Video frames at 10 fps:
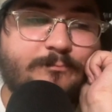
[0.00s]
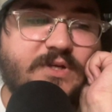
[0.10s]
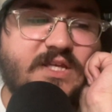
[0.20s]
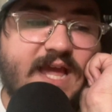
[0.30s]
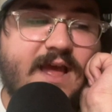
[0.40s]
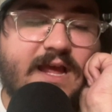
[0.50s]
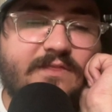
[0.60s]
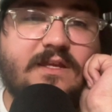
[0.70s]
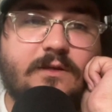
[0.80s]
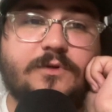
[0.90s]
But yeah, I
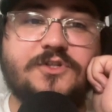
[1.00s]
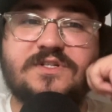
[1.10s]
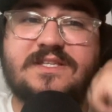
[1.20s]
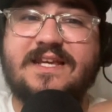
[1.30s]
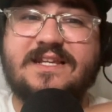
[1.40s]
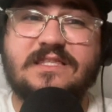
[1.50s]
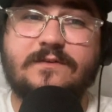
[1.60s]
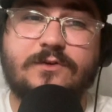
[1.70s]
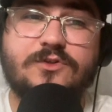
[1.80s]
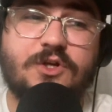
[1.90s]
think what you're seeing is the
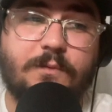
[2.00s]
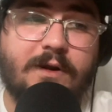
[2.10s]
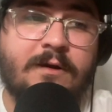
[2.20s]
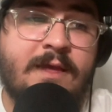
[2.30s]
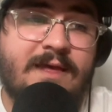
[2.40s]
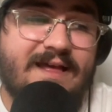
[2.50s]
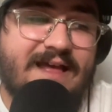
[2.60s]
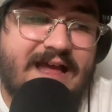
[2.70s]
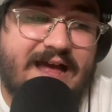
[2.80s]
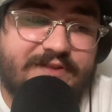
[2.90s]
future where
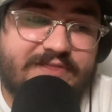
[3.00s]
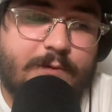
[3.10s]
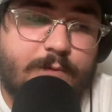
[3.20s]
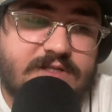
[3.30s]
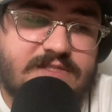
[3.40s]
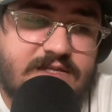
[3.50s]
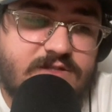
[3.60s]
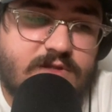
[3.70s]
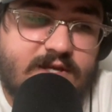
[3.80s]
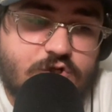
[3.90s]
I think they want to see,
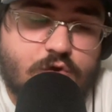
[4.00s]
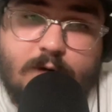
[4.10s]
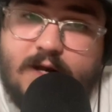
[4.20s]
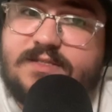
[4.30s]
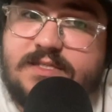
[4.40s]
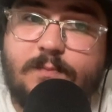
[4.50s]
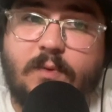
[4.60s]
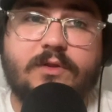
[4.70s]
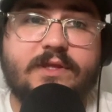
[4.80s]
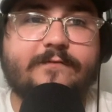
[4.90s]
do they trust
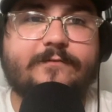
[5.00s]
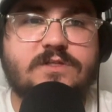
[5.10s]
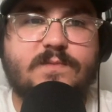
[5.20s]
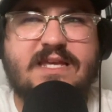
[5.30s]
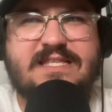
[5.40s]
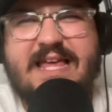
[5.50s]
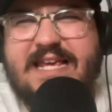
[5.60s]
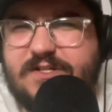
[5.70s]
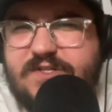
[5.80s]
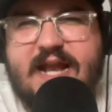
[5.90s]
Burley at first base? I think
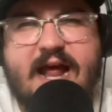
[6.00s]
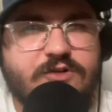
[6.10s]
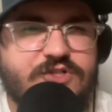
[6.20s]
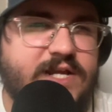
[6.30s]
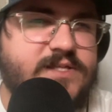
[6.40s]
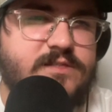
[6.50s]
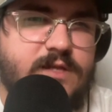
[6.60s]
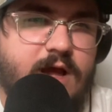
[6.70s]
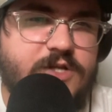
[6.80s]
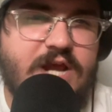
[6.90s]
he's just an outside
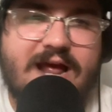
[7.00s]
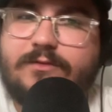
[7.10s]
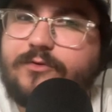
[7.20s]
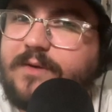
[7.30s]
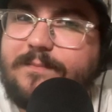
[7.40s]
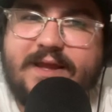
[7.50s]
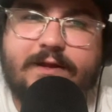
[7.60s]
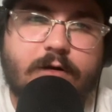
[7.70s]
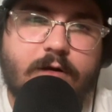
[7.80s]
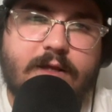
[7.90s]
shot. Luke and
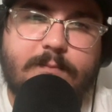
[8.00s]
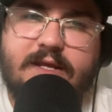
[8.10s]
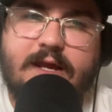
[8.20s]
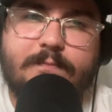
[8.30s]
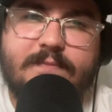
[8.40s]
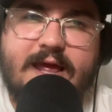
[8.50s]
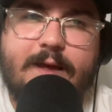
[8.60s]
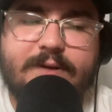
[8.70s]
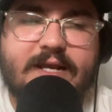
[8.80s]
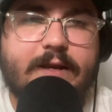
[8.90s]
Baker can become
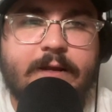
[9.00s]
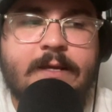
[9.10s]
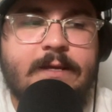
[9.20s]
that, but I